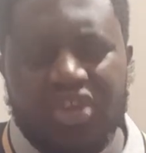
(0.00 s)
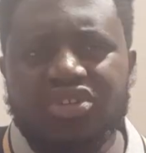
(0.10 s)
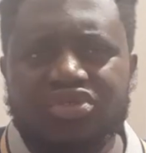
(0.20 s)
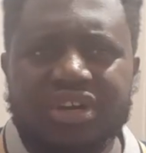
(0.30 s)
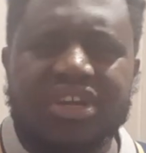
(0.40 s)

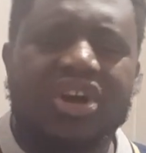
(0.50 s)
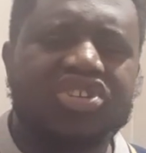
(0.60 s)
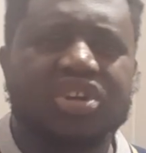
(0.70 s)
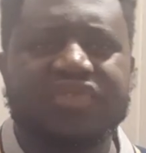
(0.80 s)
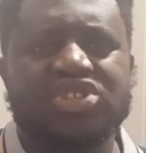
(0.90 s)
during the
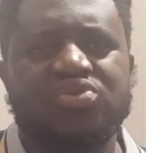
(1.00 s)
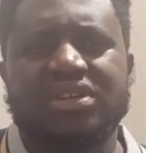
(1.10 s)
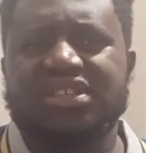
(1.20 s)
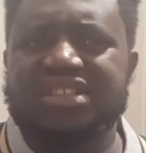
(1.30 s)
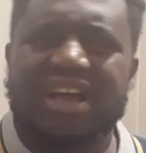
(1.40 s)
course of this
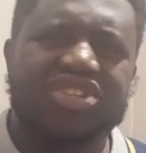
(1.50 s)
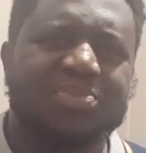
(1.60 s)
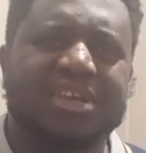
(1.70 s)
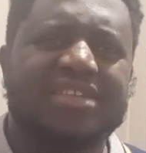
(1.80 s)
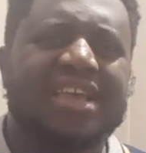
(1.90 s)
week, this
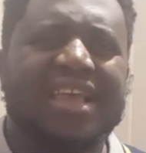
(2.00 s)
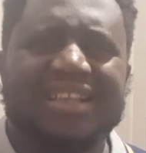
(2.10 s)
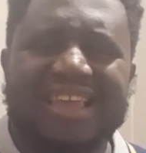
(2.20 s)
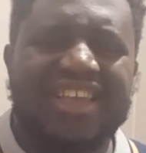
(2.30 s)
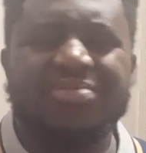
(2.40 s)
housemate,
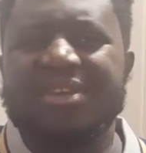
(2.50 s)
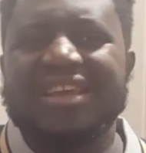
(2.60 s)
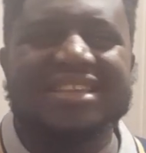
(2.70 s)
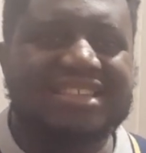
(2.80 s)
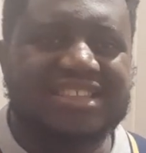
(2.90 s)
there has been
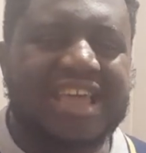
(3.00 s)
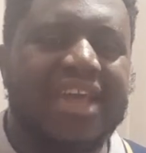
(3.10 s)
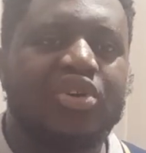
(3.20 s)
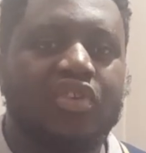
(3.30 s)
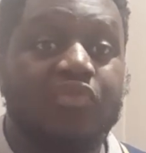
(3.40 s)
a
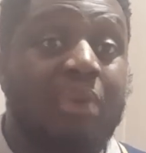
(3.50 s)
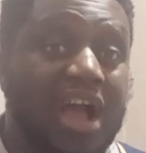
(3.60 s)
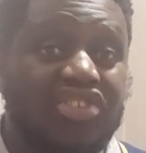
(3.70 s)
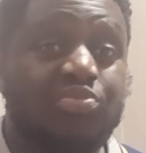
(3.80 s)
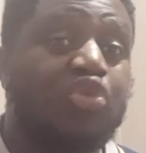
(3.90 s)
sign of
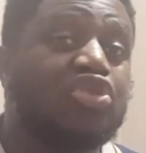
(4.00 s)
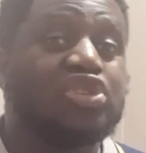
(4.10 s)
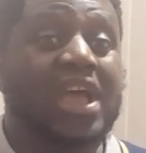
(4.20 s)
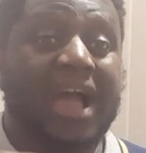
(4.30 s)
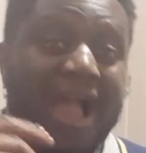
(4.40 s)

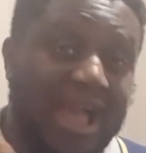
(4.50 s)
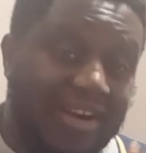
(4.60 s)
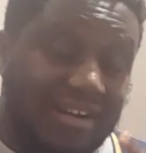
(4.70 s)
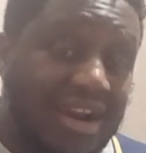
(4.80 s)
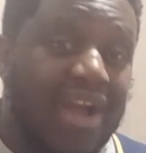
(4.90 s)
buzzwords
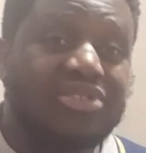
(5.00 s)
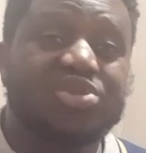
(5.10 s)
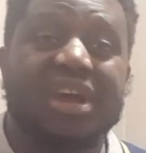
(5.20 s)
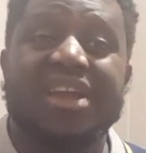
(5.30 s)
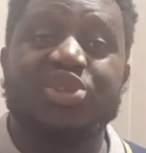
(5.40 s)
around
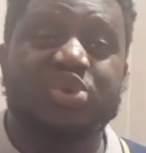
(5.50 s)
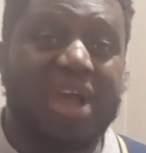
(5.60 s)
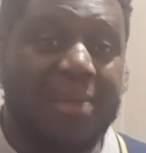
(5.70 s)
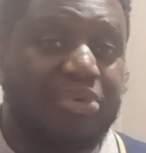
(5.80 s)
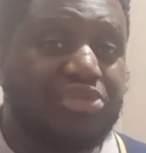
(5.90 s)
trying to
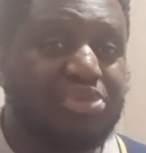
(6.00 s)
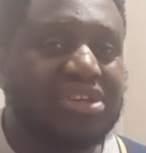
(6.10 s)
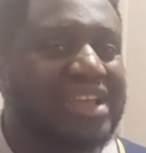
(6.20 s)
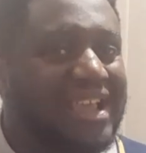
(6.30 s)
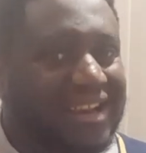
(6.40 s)
happen,
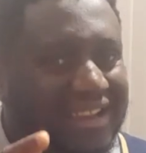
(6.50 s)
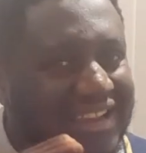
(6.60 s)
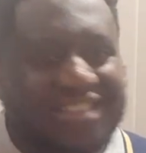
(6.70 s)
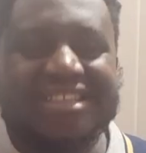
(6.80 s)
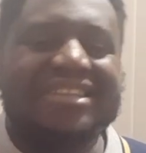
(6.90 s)
but
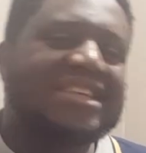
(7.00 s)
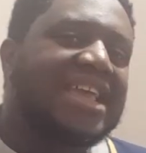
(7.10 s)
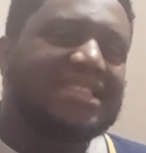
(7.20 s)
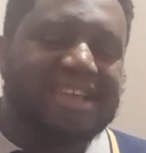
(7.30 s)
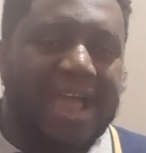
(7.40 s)
it's a
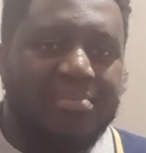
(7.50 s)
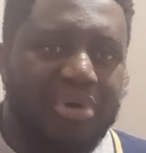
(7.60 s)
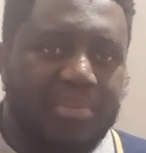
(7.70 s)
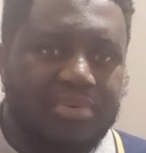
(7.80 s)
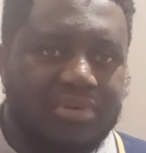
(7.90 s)
ticking time
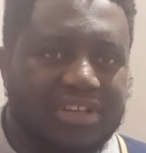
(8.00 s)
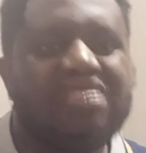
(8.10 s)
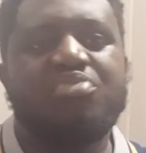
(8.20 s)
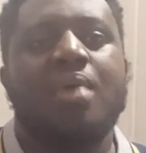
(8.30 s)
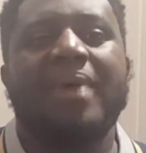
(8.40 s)
bomb. The
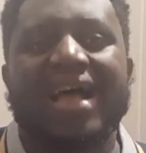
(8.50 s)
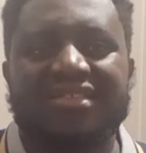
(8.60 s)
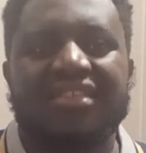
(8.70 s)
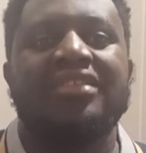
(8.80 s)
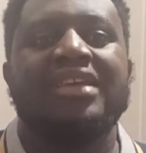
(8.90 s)
bomb
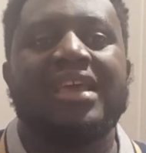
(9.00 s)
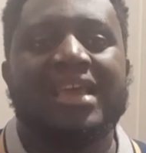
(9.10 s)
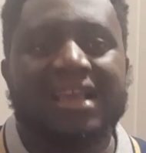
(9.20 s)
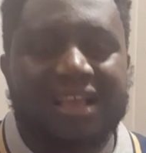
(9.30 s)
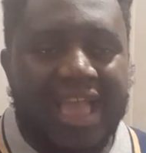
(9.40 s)
hasn't
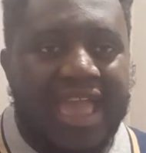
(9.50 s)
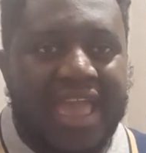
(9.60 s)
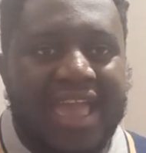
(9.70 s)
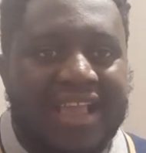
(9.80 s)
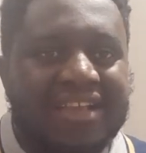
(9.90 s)

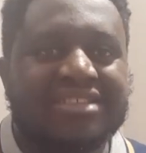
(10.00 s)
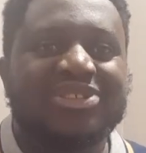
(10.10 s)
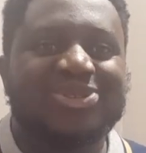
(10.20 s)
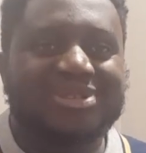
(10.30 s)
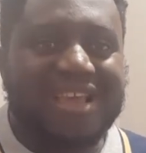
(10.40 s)

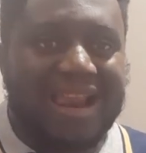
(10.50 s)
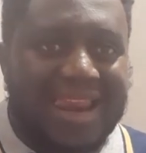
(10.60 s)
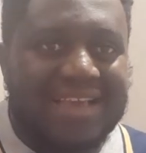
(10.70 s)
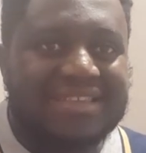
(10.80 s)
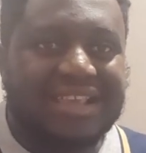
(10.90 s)
gotten to their
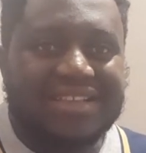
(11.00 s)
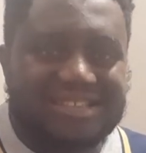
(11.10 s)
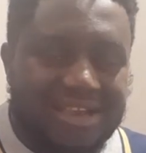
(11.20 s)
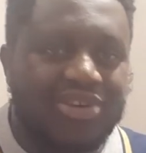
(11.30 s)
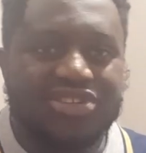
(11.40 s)
last 10
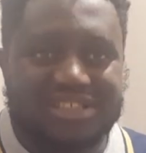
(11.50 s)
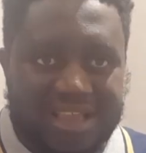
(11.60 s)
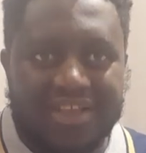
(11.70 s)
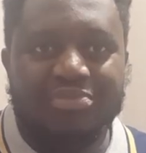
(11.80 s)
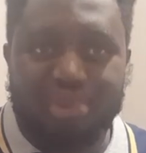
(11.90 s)
seconds
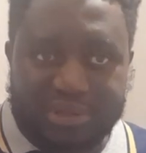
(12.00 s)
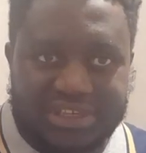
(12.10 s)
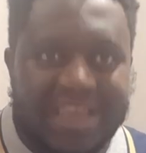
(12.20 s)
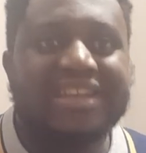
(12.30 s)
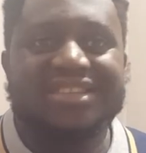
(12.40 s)
yet, but
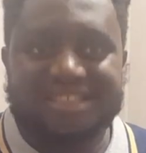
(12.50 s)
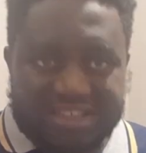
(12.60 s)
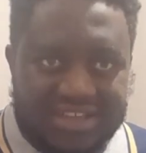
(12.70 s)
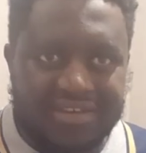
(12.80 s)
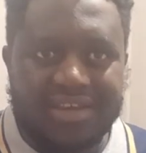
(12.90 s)
it is
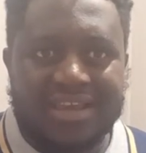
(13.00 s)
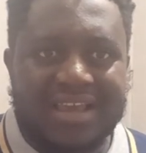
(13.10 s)
ticking.